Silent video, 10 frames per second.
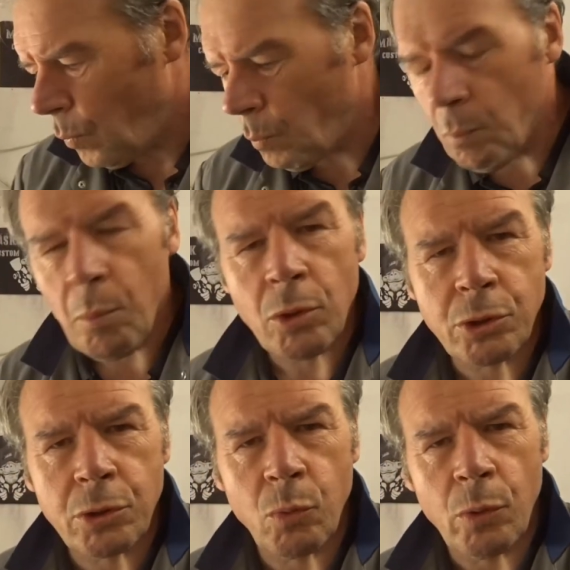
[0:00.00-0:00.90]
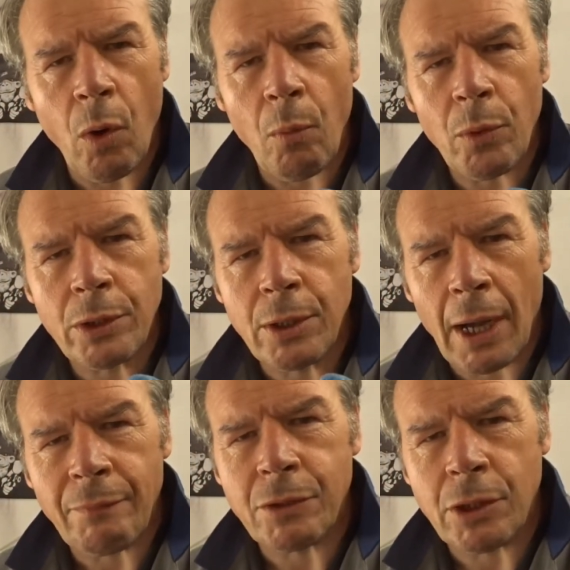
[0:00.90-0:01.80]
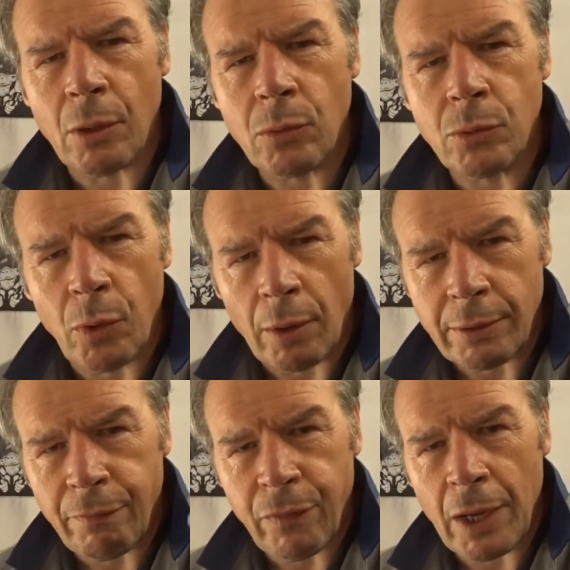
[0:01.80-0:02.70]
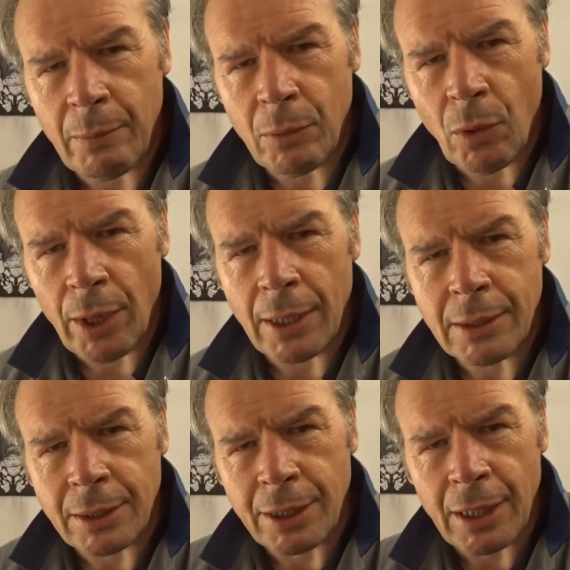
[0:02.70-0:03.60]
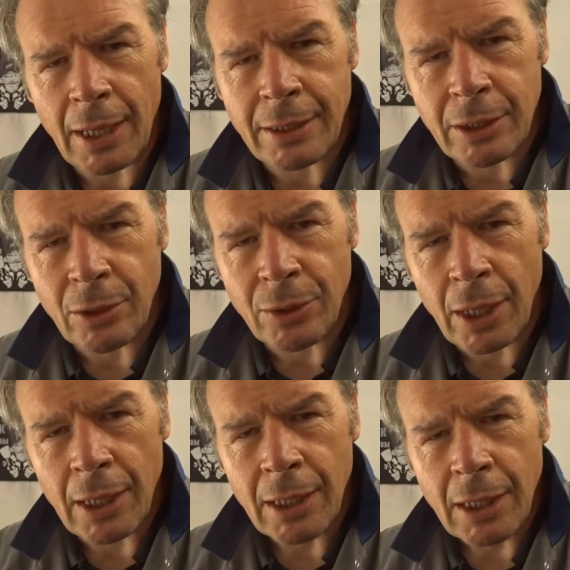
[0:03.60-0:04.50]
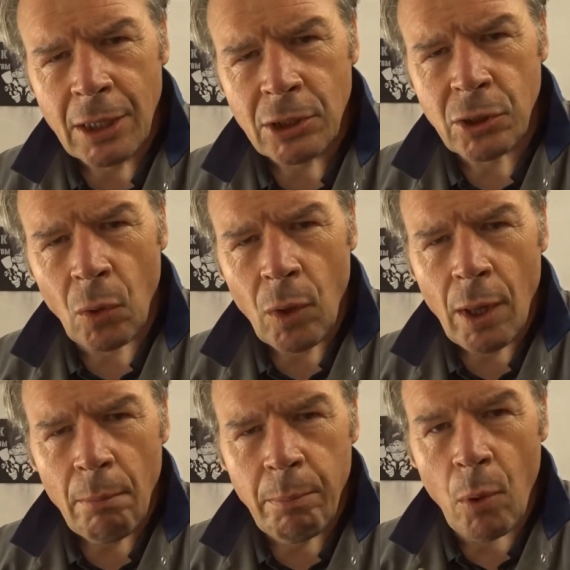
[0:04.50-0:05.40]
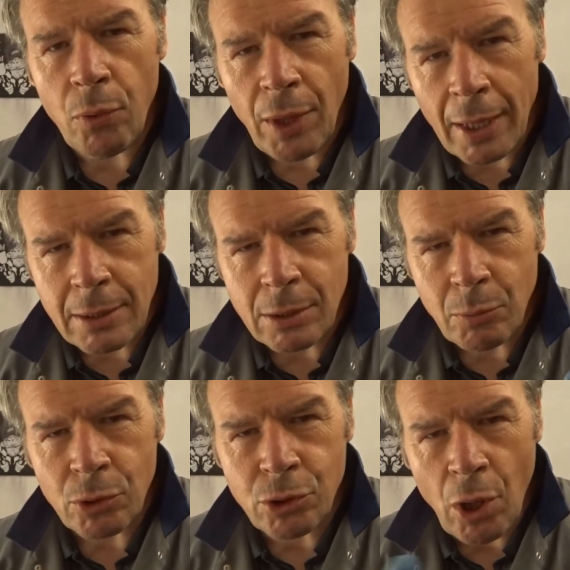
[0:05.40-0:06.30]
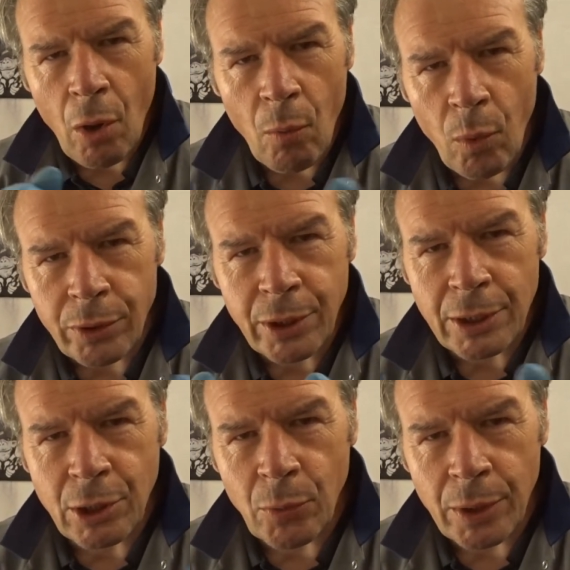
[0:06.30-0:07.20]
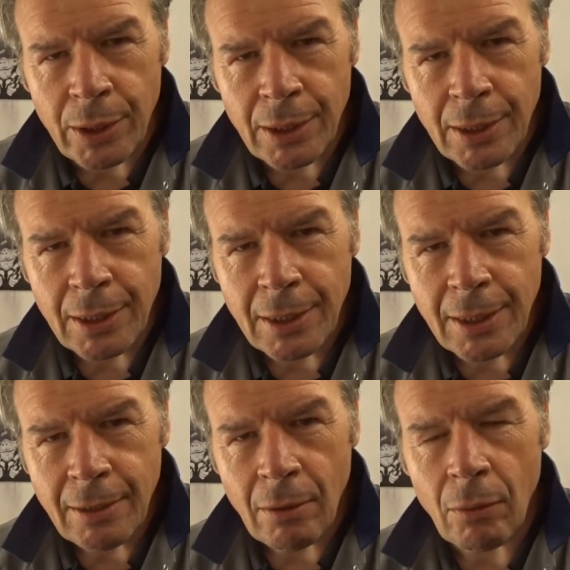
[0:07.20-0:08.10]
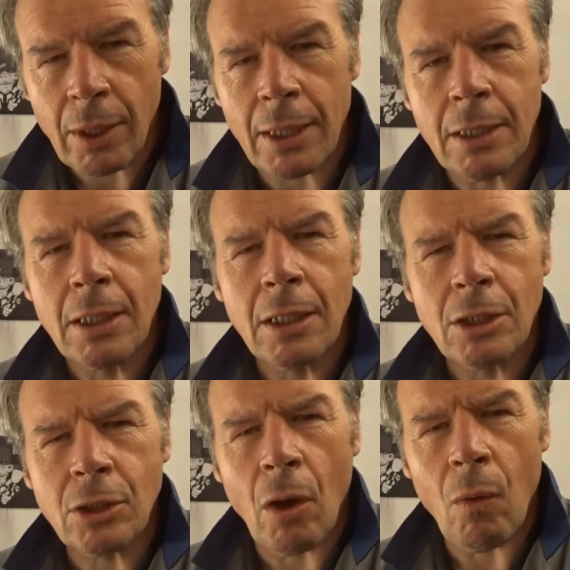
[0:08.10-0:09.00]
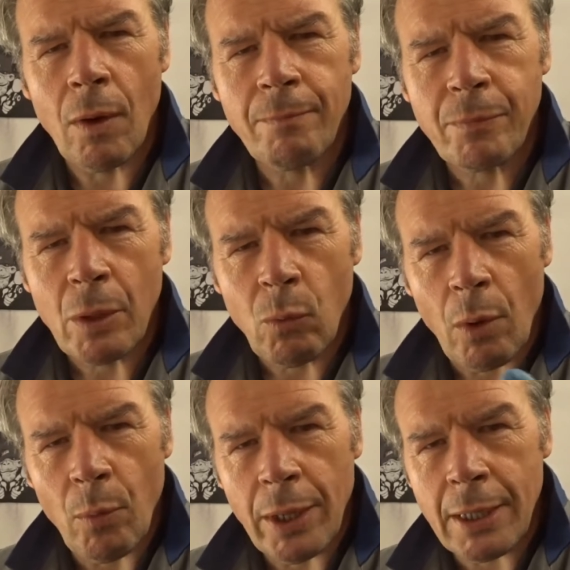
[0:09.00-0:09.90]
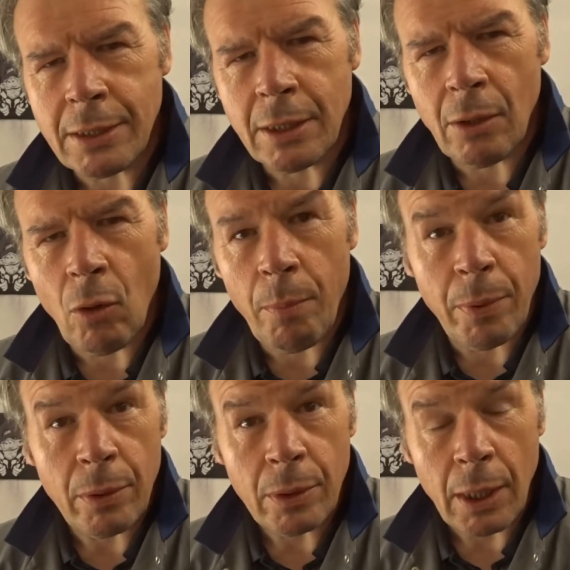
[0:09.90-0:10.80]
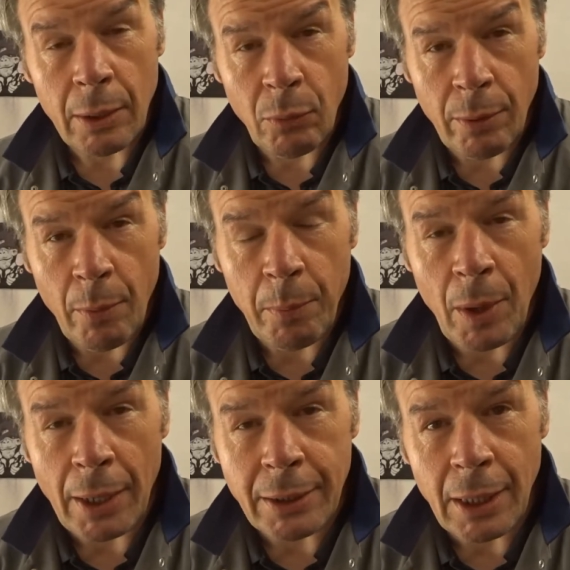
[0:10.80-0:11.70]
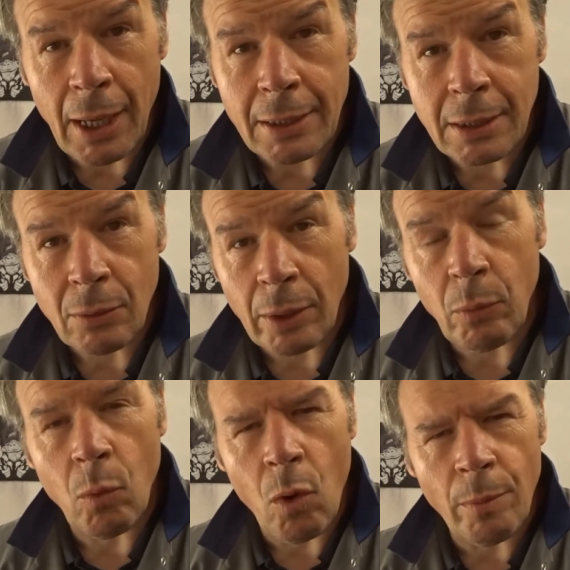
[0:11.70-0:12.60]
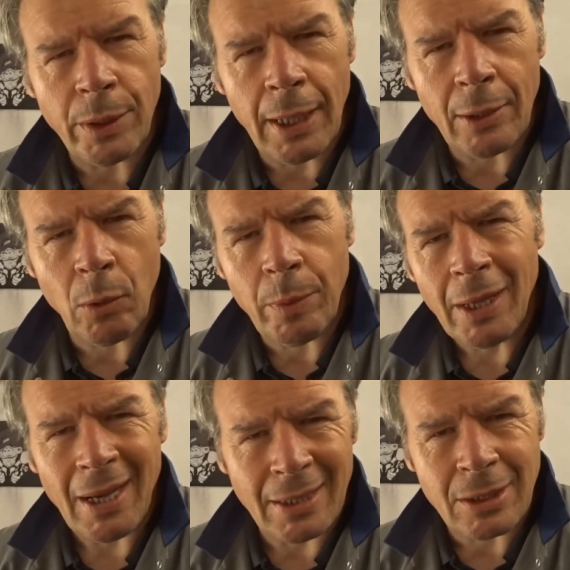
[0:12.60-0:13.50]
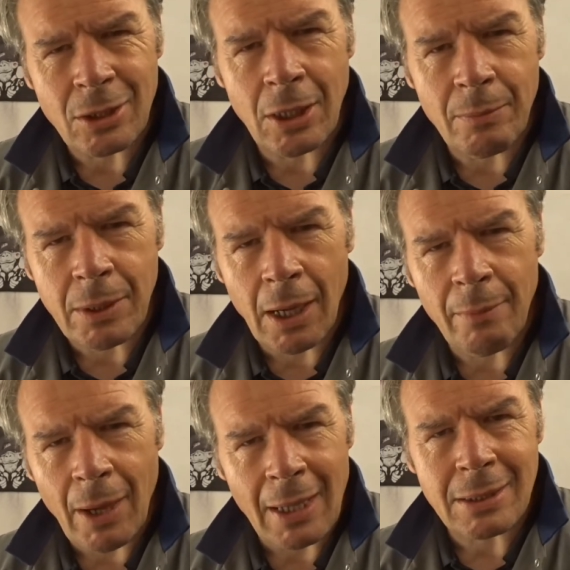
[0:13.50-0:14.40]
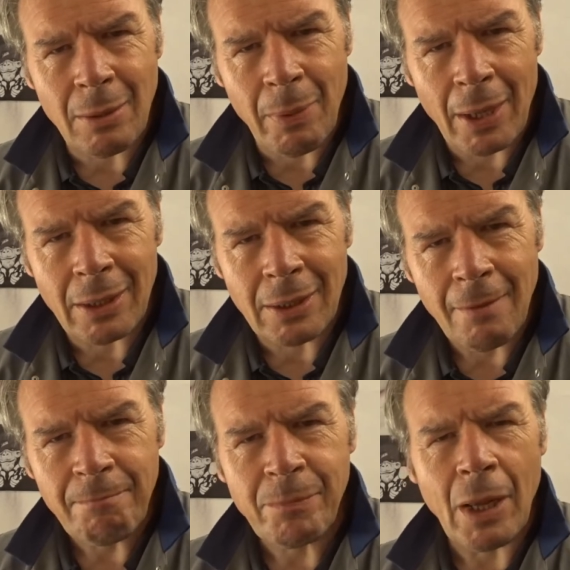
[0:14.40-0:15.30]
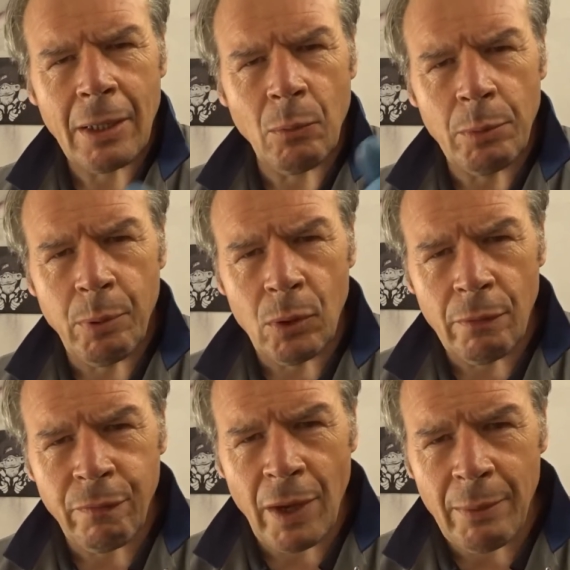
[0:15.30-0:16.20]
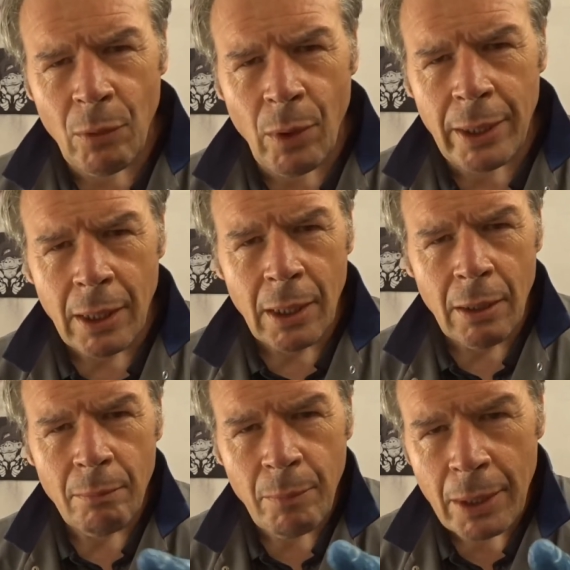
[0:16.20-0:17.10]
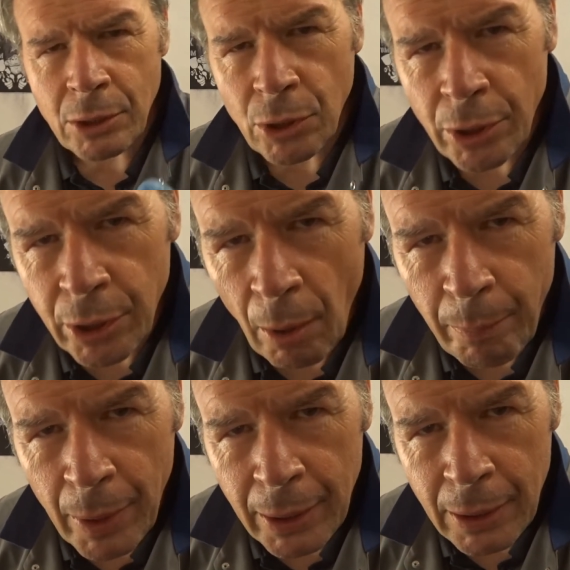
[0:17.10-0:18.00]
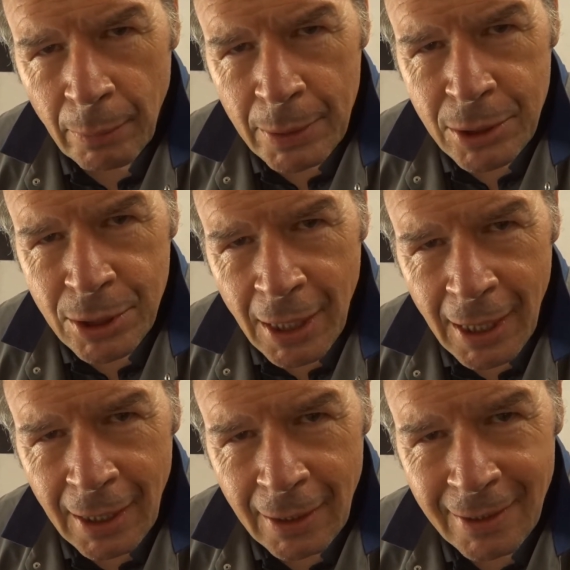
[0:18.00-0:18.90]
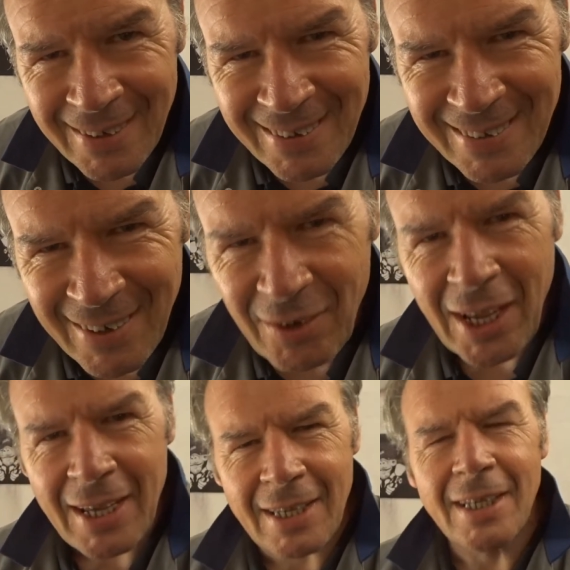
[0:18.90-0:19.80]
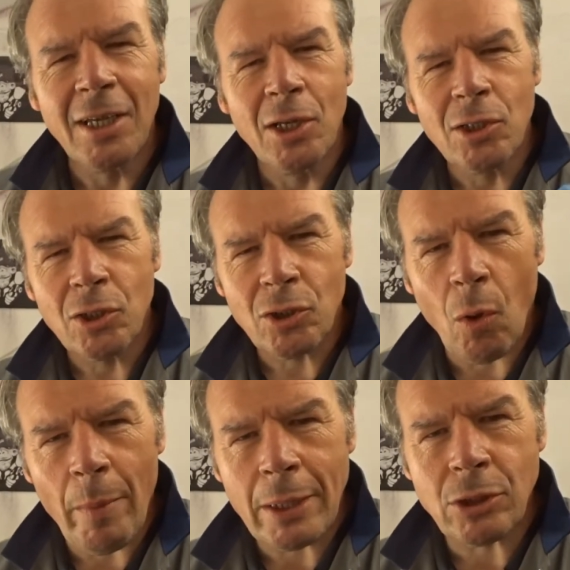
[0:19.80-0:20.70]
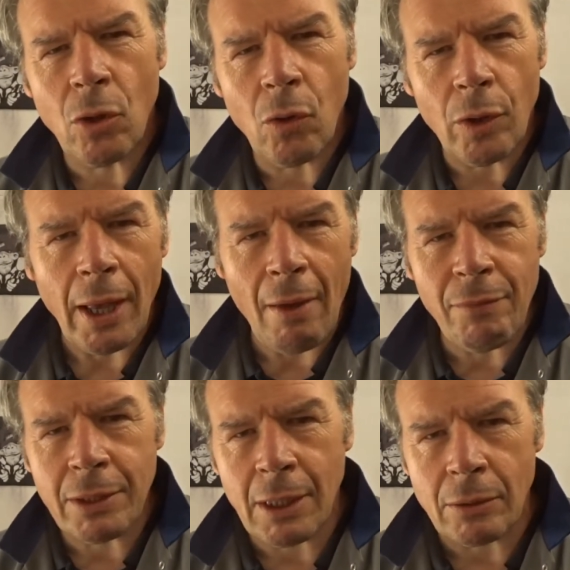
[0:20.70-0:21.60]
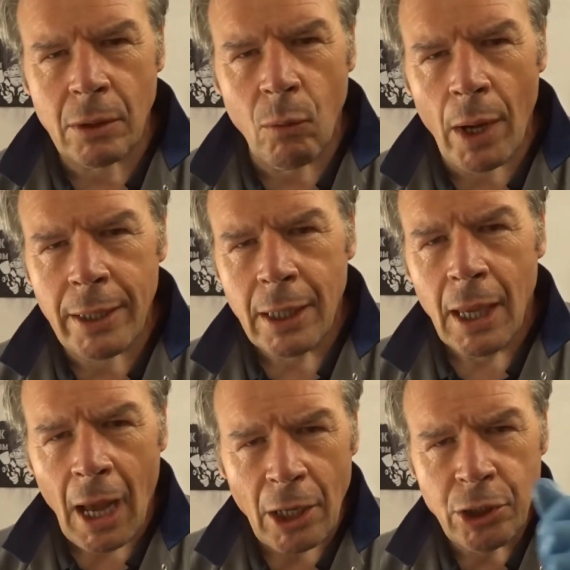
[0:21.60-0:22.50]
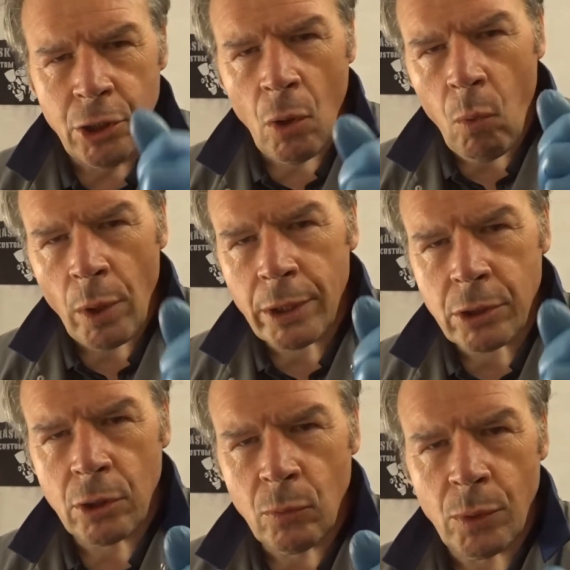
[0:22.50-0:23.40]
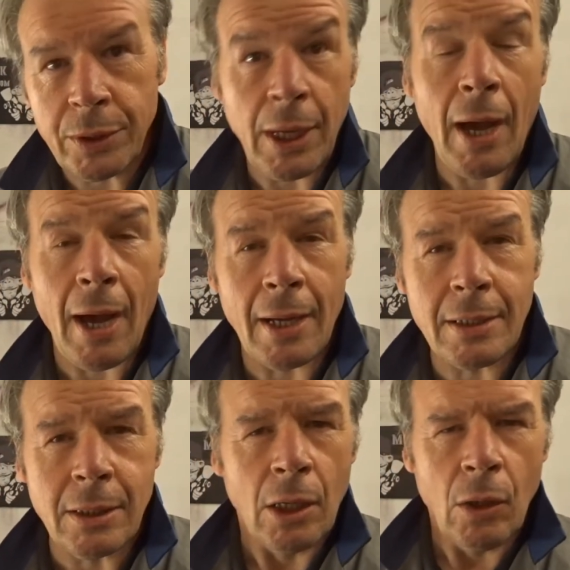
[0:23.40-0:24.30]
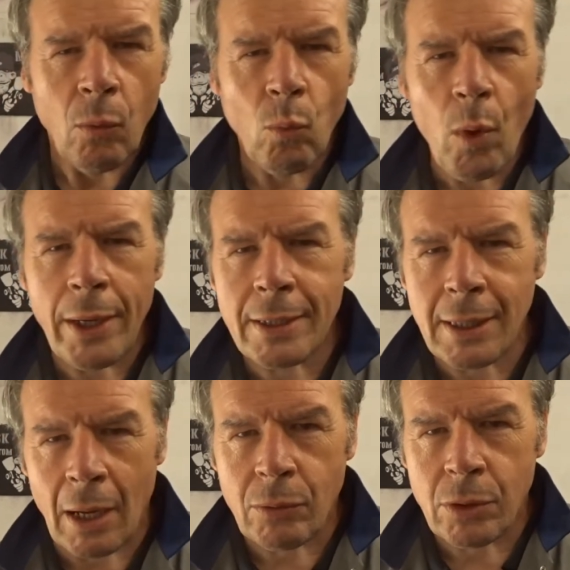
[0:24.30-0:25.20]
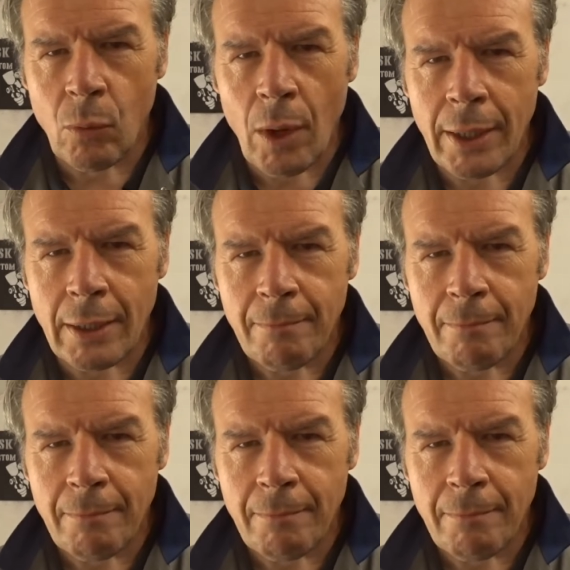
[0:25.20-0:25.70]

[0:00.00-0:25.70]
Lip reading: what we have to do is we've got the flame in one end and the lead in the other. So both hands must know what they're doing. Okay, so when we're heating it up and we're applying the lead, okay, we're warming the lead up at the same time as the panel, and then we pull the flame away. Make sure you're not burning the missus hair. Okay, so make sure everything's out the way, and you know what you're doing with that hand when it's out the way.